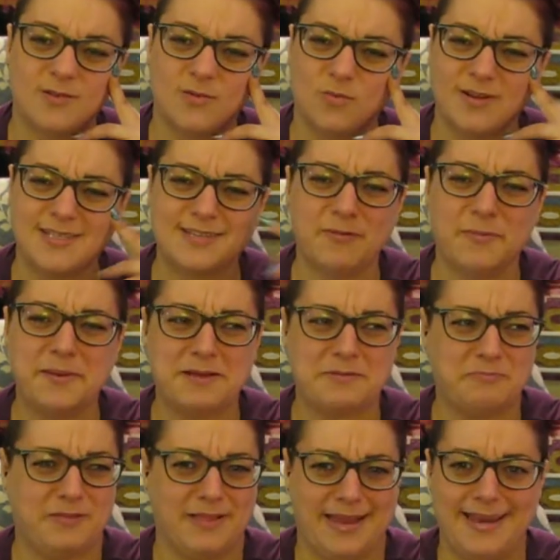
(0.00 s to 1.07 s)
what's everybody
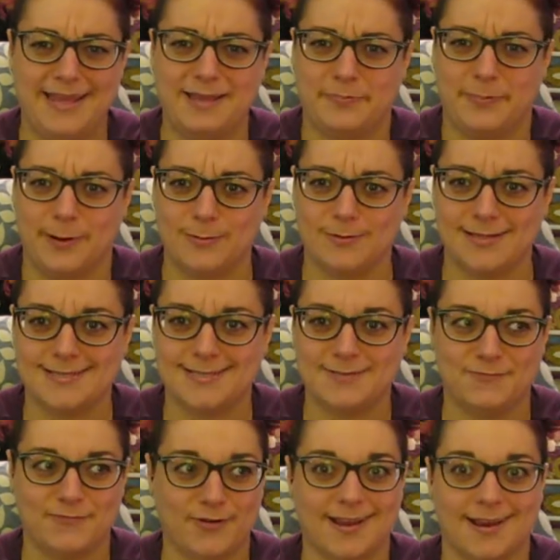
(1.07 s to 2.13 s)
complaining about? This is
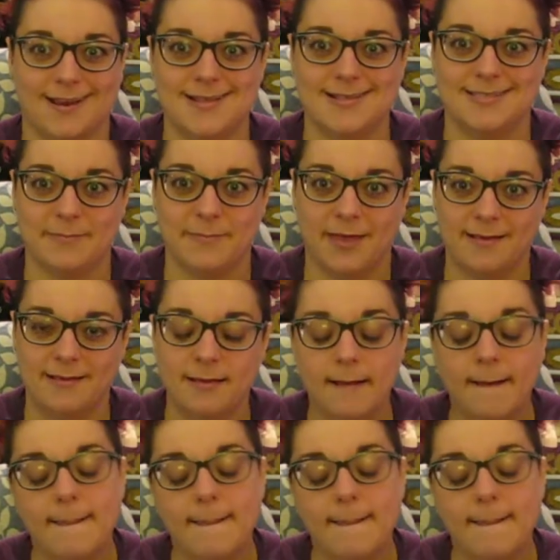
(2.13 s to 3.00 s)
freaking easy, man.